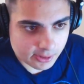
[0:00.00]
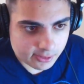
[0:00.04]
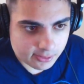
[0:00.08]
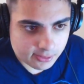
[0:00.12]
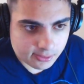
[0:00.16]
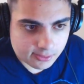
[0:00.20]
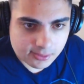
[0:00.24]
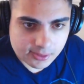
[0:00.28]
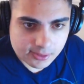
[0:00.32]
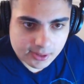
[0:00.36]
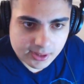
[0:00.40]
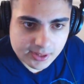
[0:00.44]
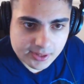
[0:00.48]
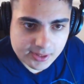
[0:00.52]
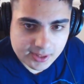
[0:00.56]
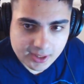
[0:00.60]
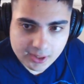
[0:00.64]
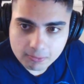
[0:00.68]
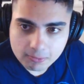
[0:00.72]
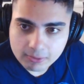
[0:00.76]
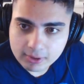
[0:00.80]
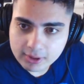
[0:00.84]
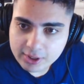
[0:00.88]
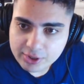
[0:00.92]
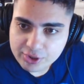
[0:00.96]
to do is I
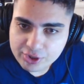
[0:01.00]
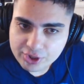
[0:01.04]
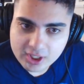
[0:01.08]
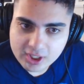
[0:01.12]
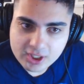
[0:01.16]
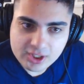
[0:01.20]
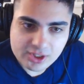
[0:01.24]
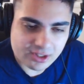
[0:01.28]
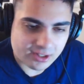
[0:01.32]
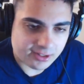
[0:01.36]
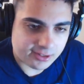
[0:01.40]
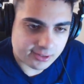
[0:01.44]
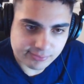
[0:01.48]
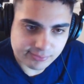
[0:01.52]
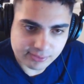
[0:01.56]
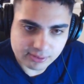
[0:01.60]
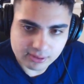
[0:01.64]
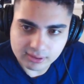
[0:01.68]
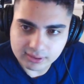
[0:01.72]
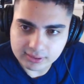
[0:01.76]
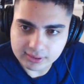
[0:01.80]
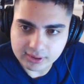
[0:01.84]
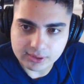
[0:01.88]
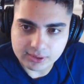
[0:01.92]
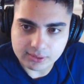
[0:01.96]
want to change the
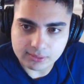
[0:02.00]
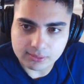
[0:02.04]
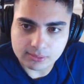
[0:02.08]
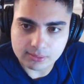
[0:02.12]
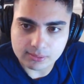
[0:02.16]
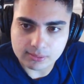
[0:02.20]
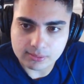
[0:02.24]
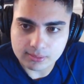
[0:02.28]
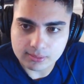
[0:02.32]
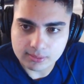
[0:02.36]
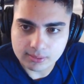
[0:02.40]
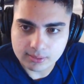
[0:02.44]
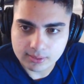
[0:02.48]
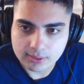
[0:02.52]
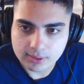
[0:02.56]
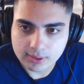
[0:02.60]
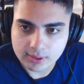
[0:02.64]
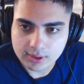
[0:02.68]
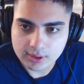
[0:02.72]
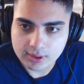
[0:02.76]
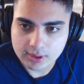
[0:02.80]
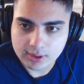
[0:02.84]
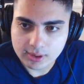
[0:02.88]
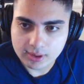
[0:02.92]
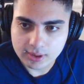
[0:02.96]
difficulty
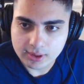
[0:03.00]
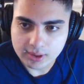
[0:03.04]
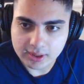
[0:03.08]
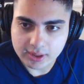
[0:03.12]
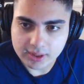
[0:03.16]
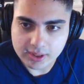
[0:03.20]
to